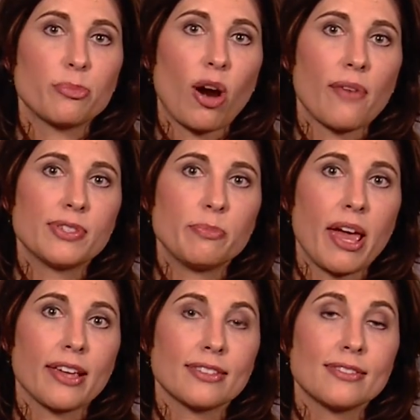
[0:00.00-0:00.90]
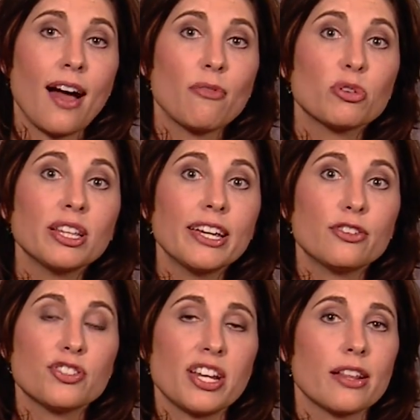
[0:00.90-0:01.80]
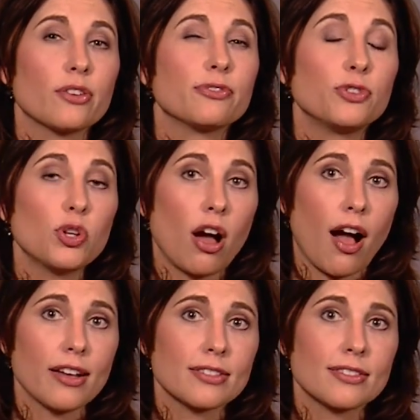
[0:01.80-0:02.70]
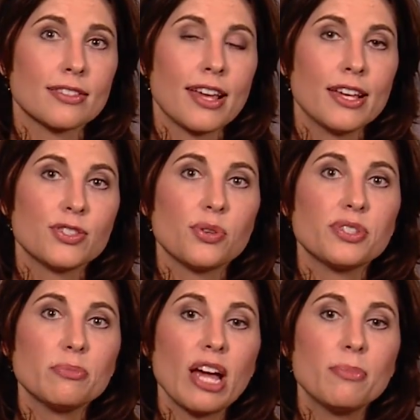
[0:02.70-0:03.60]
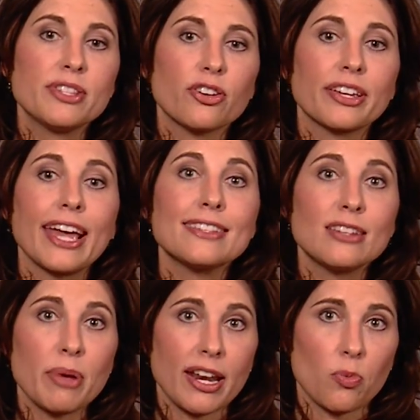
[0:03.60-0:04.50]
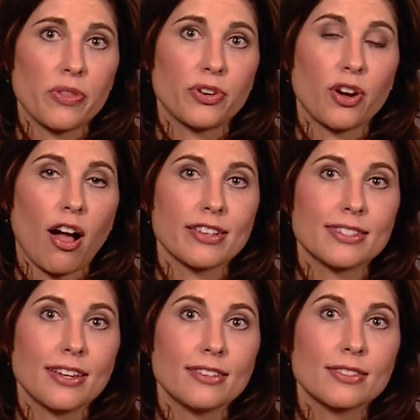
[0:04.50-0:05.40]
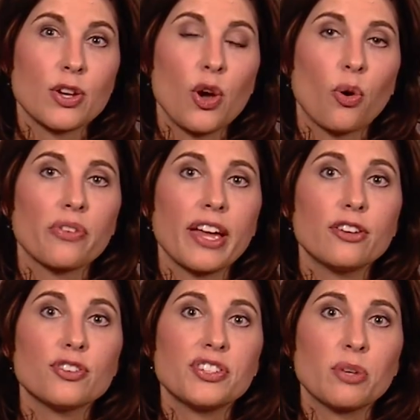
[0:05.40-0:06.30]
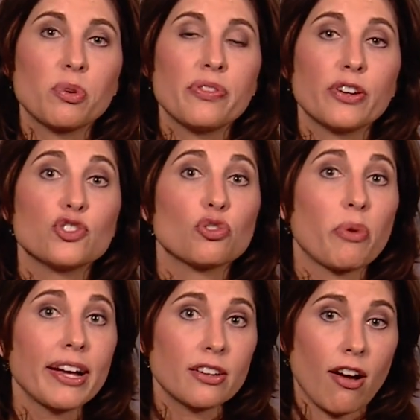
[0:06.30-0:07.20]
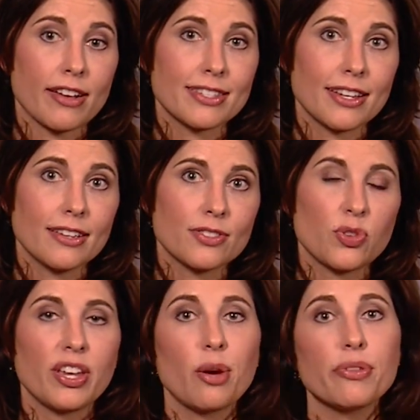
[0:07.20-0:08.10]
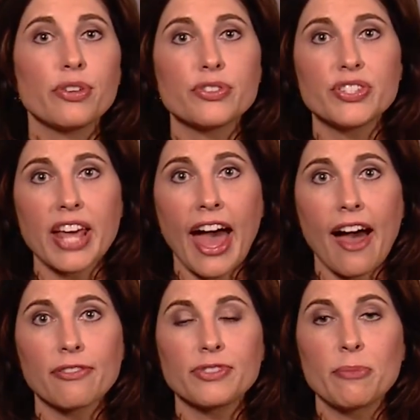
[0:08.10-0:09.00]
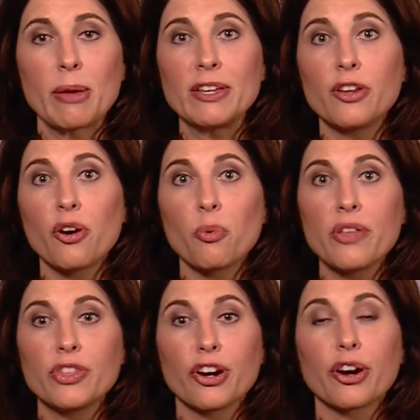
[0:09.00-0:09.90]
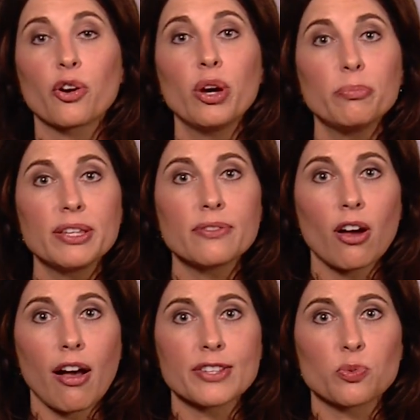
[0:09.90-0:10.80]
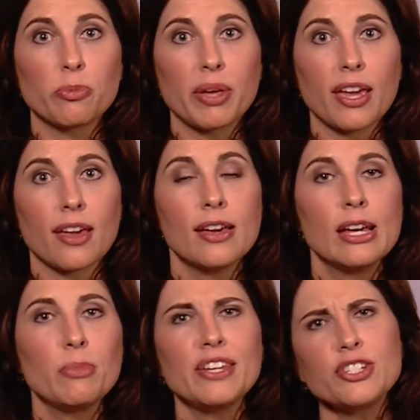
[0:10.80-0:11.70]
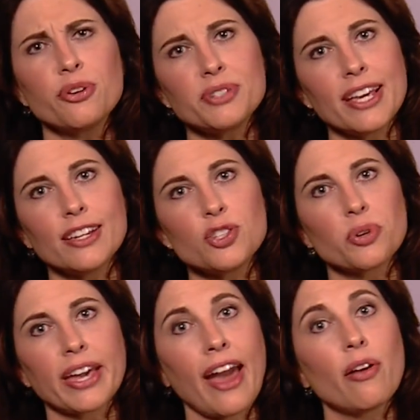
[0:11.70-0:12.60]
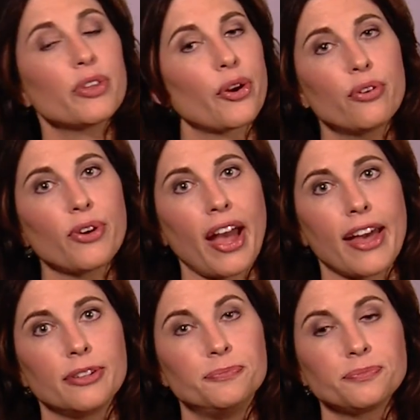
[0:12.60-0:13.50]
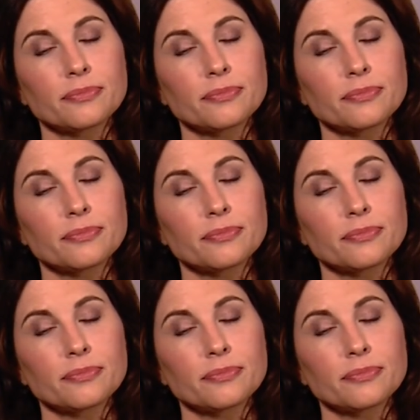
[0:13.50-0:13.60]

nonprofits make is not really understanding their full costs. So sometimes they're guesstimating what their cost is, or they understand what their direct cost is. So they know what their staff, they maybe know what their equipment costs would be, but they don't take into account their overhead.